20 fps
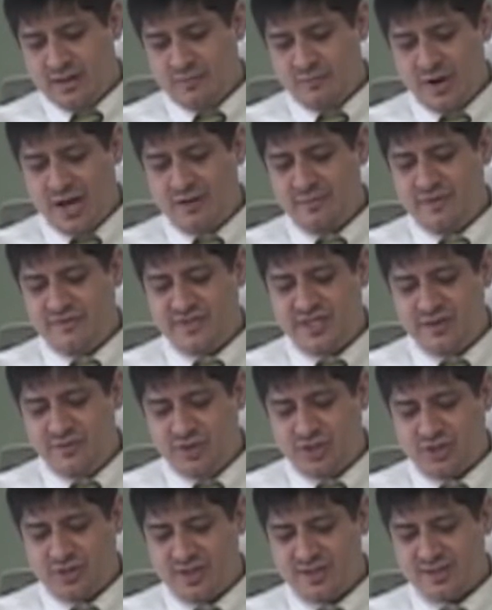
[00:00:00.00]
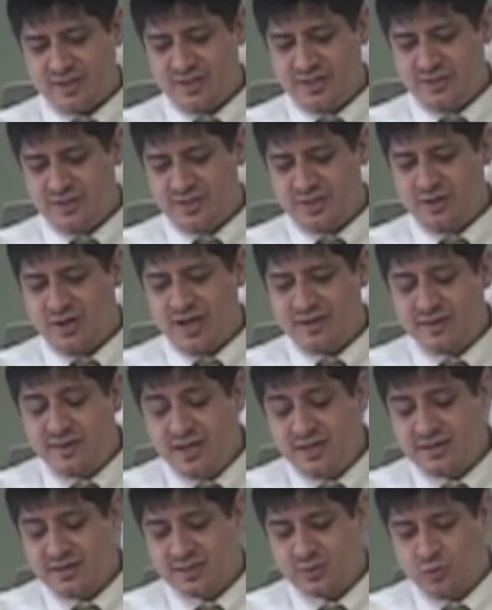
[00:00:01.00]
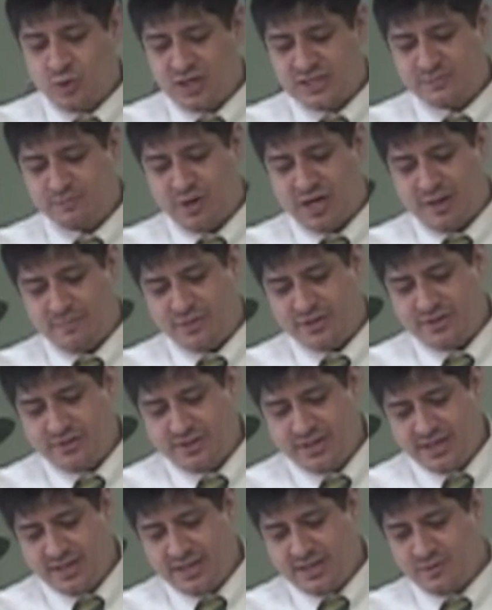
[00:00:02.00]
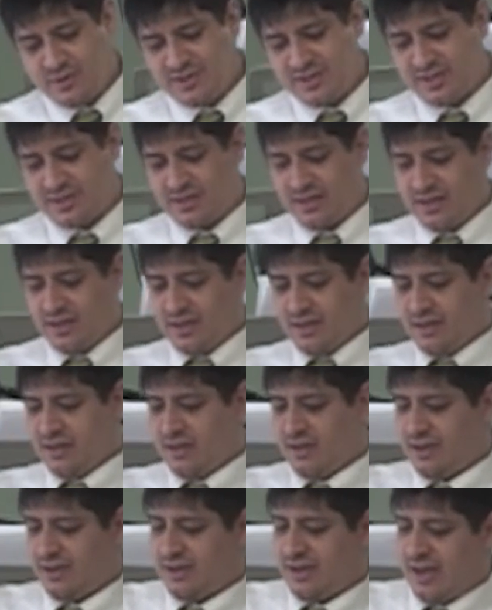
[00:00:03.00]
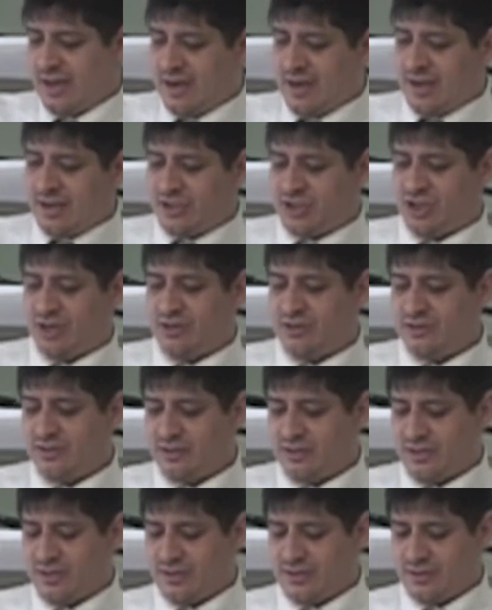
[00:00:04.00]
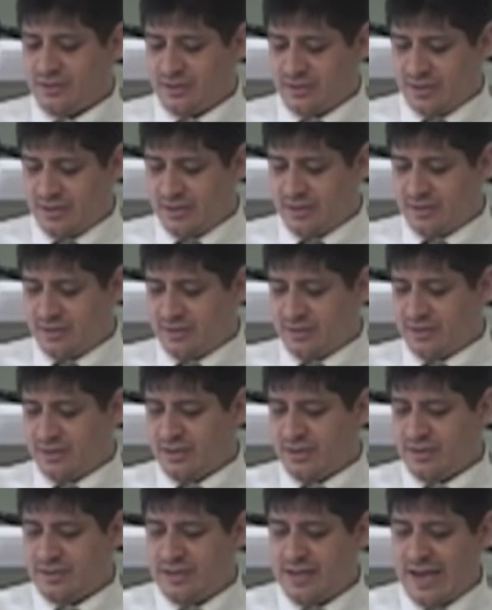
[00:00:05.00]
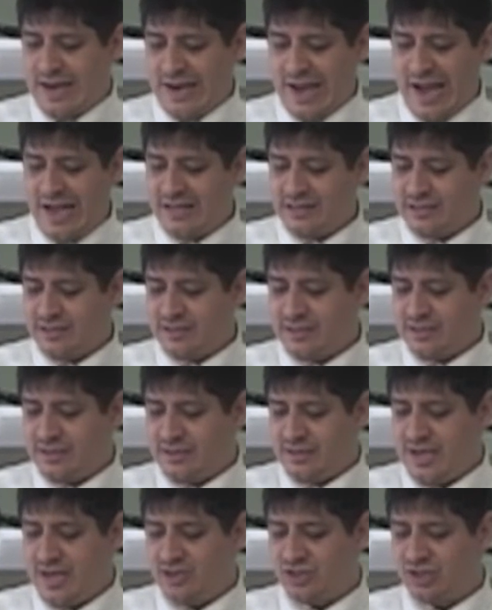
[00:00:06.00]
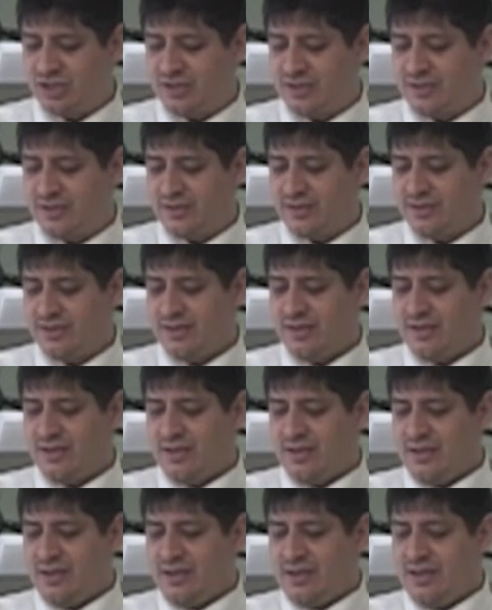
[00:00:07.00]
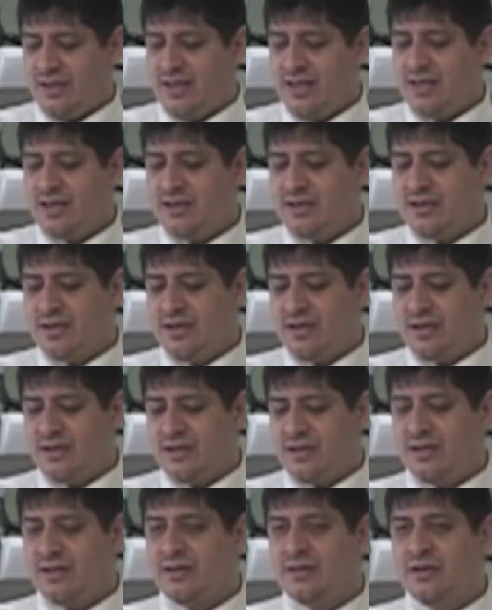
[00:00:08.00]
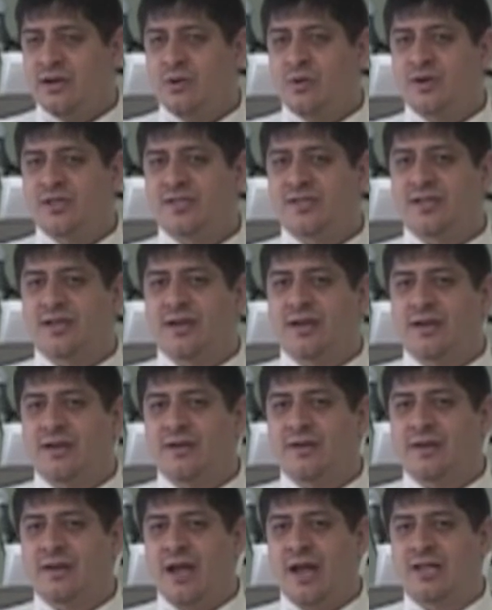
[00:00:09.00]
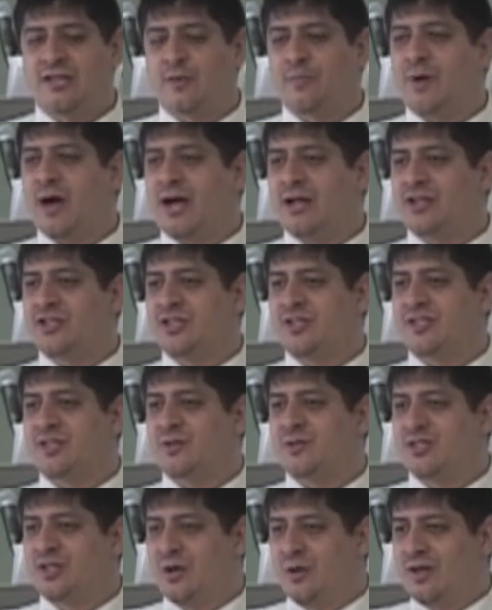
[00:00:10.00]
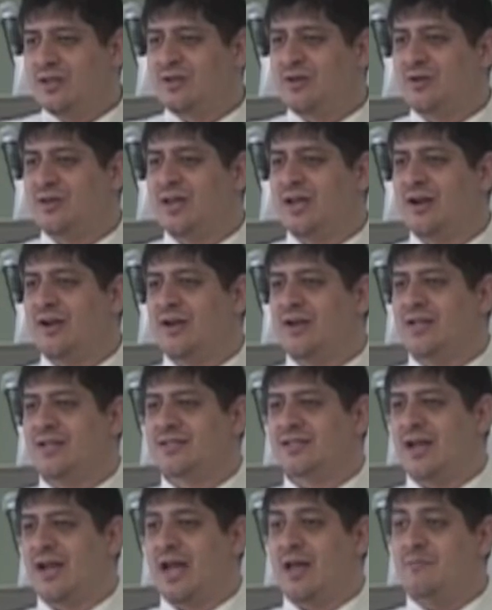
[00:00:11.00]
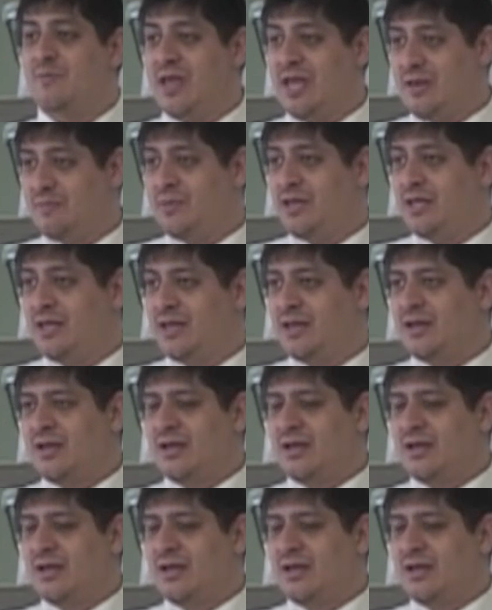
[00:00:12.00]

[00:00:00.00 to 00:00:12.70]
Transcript: reminded me of a TV show I saw years ago. I think this was Papua New Guinea. It was a, a, a jungle, uh, a, an island nation. And uh, there was an anthropologist who was going through there, and he said, I may be